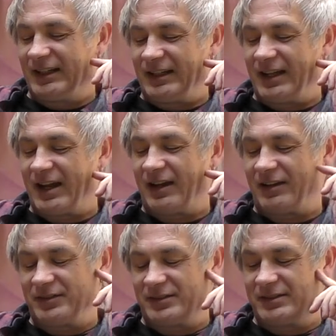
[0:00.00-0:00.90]
Yeah,
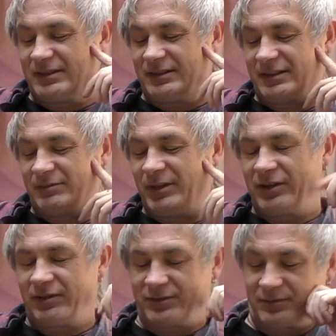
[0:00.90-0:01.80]
the, the
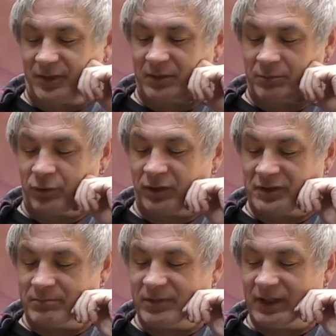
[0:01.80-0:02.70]
meters are really important
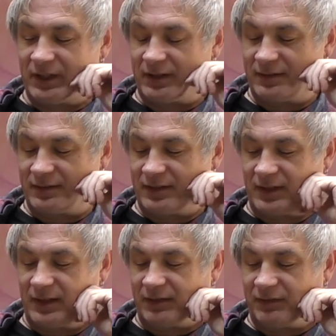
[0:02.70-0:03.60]
to me because
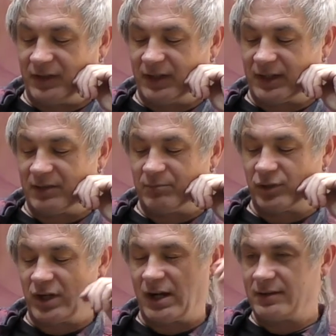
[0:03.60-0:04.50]
I, I feel like they
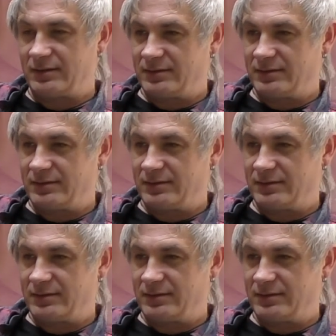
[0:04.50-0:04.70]
brought